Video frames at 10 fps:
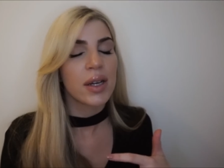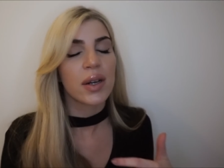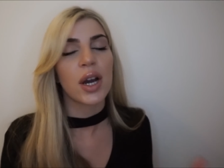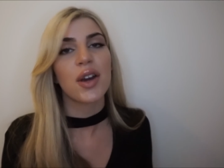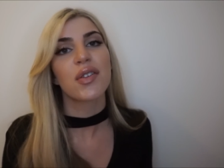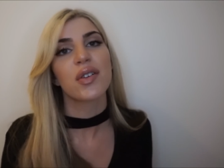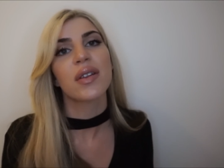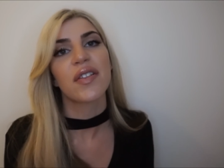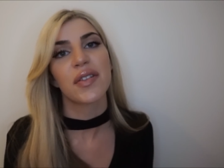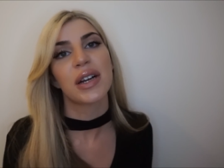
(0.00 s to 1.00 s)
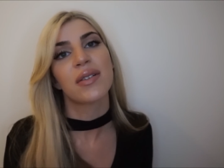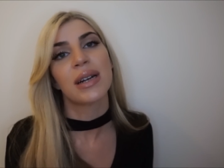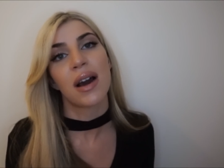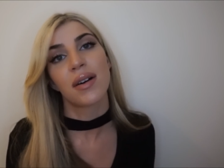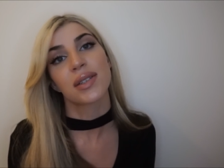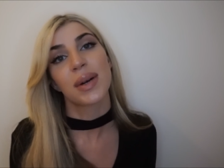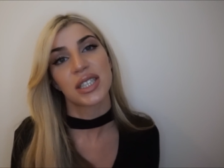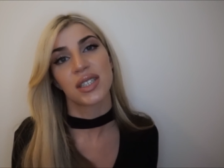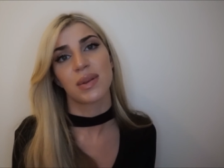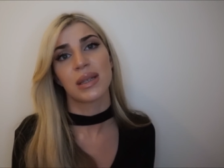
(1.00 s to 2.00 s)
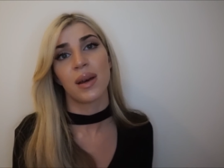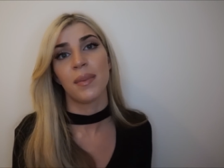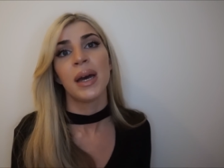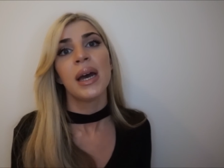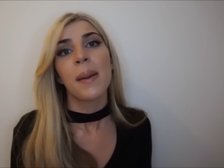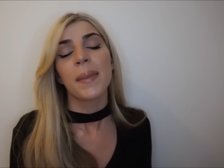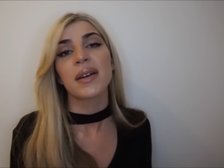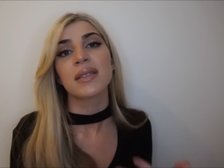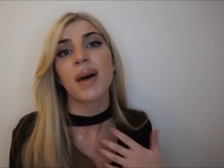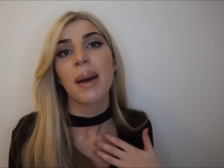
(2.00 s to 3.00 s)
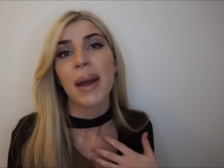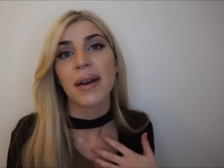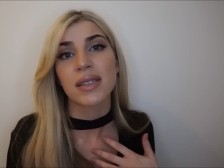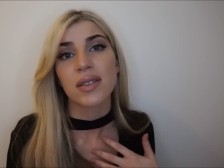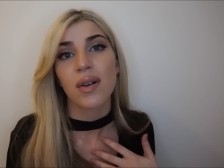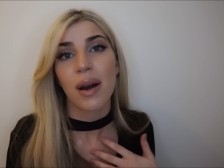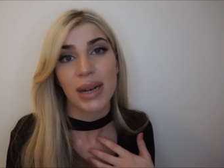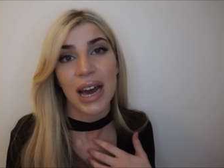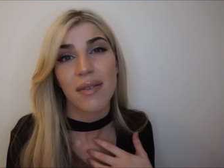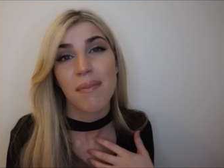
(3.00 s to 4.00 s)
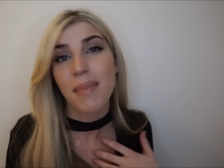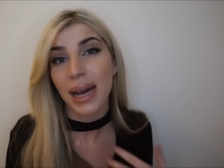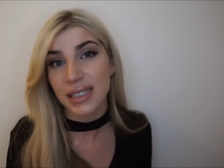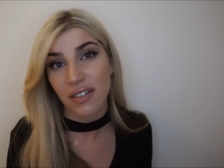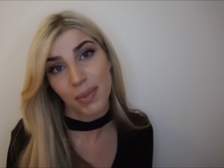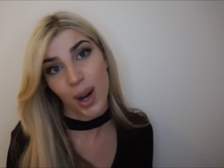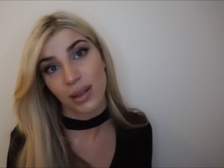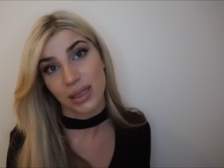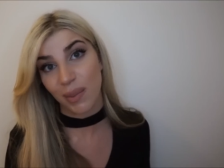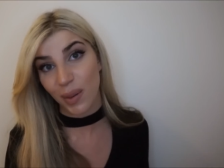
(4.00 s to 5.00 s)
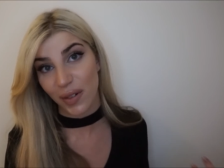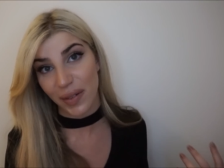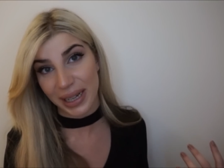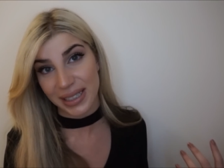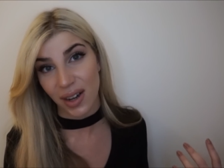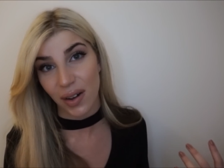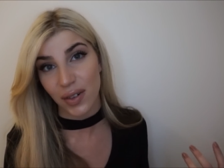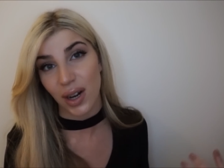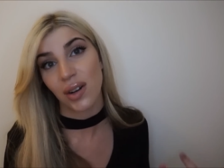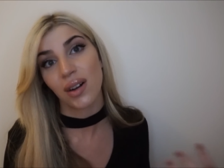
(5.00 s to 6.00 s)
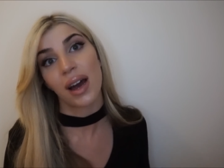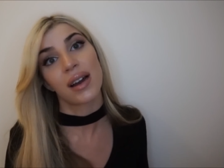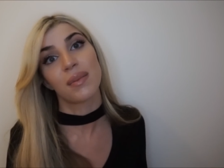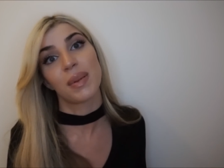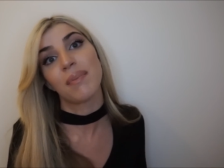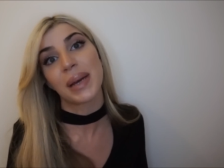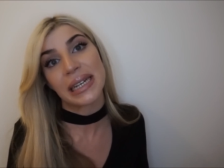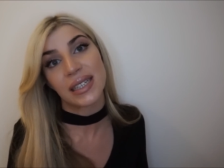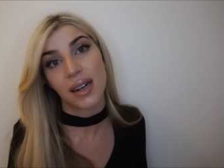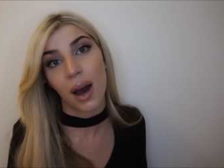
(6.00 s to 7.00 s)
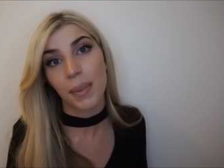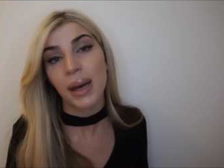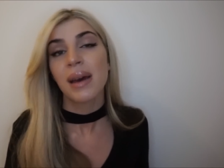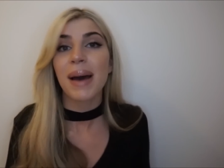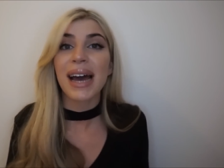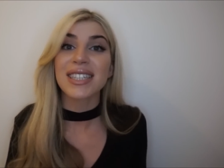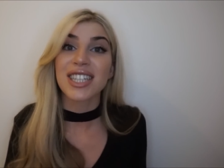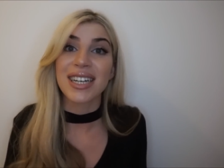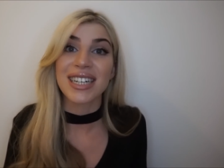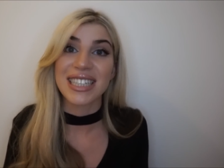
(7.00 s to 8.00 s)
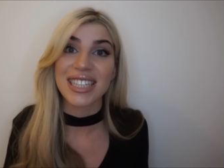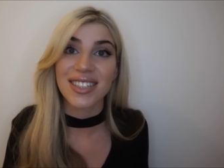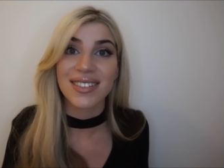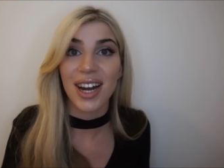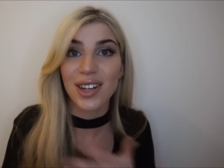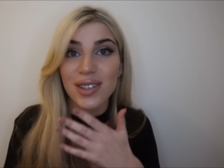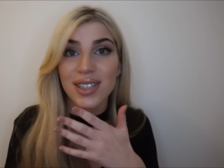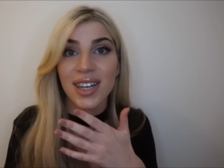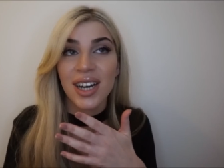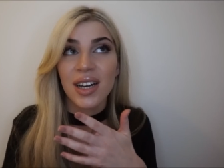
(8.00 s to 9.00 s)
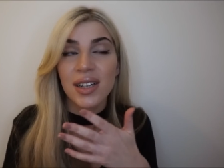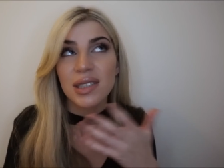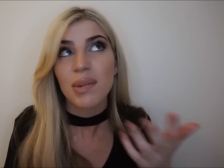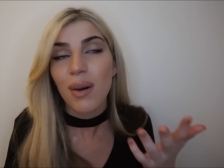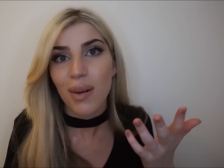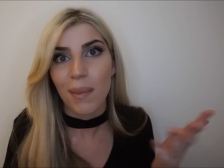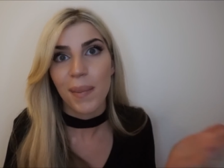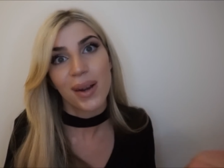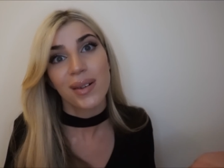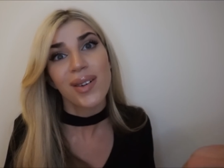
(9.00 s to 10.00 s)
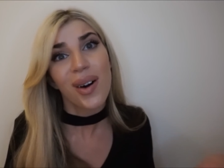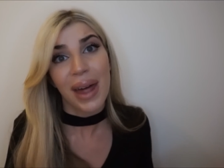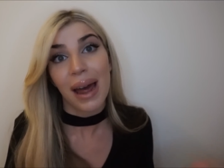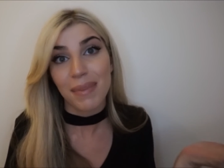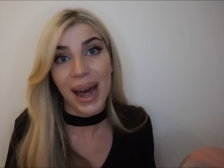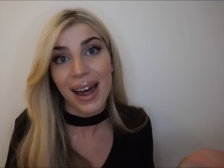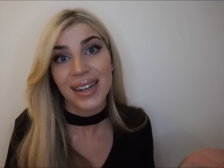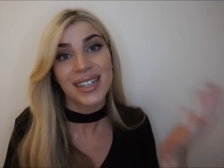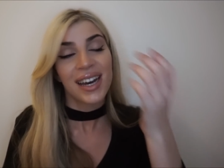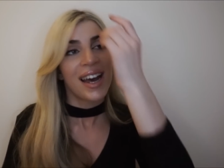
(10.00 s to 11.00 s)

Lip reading: Go through the frequently asked questions with them, because my parents thought I would have a massive basketball face after and look like I'd been beaten up, but actually I didn't. I looked swollen, but not that bad.